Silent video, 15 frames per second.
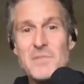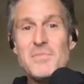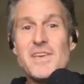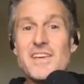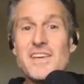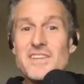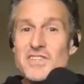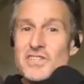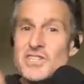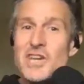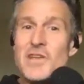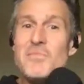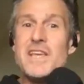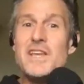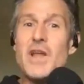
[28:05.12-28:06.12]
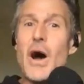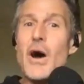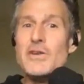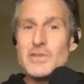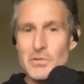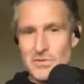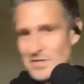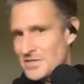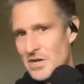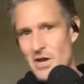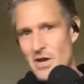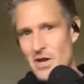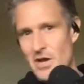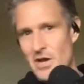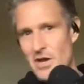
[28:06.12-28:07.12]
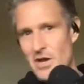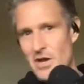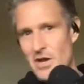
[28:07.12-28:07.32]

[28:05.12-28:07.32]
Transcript: because Jimmy knows it was Toby because